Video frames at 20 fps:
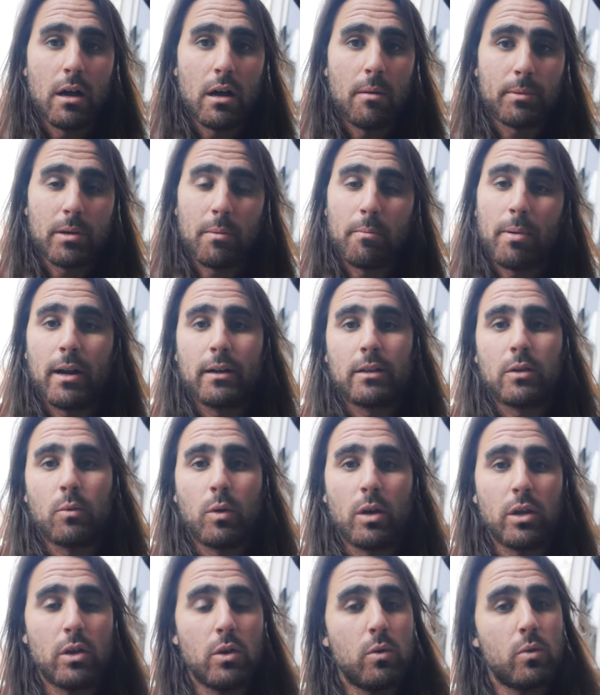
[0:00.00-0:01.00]
um, compared to
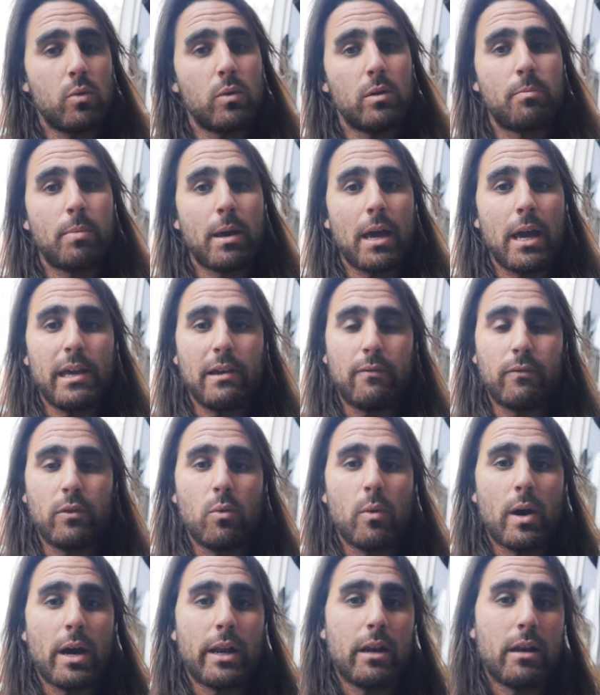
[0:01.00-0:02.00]
what you would pay if
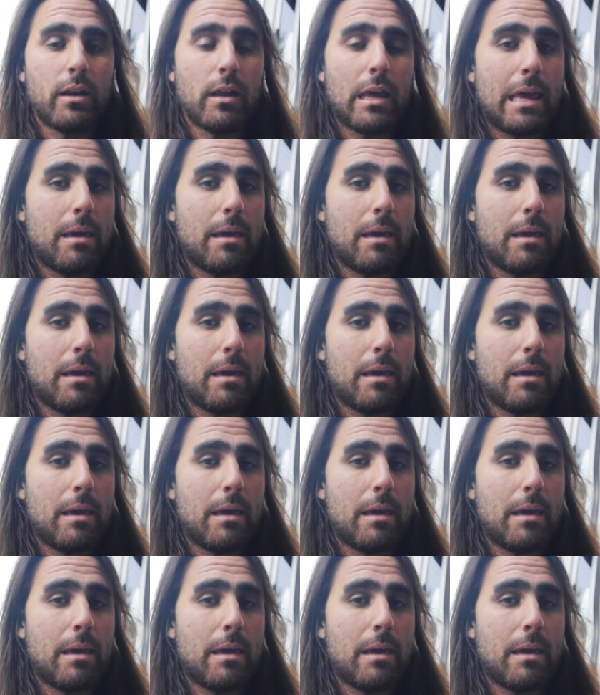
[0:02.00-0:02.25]
you wanted